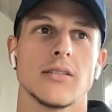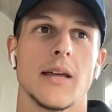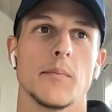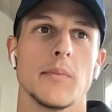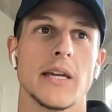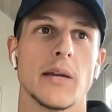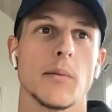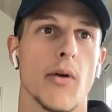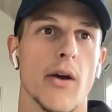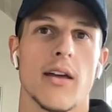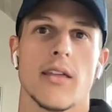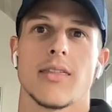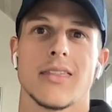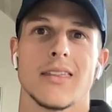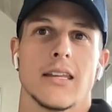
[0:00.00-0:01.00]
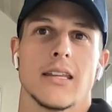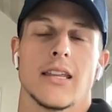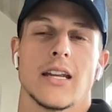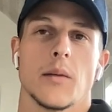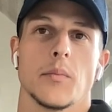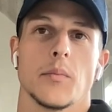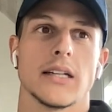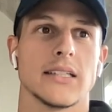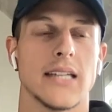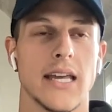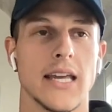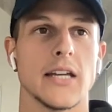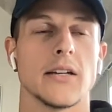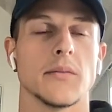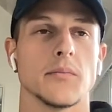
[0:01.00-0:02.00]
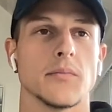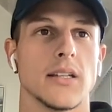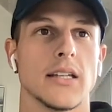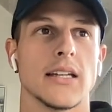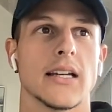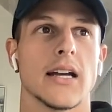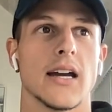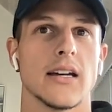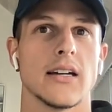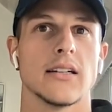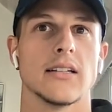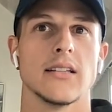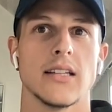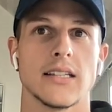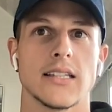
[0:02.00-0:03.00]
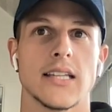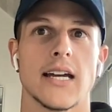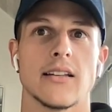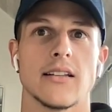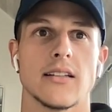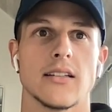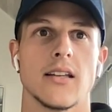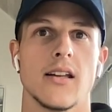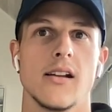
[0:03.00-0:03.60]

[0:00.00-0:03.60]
that big breath, and then I'm like, damn, like I like that.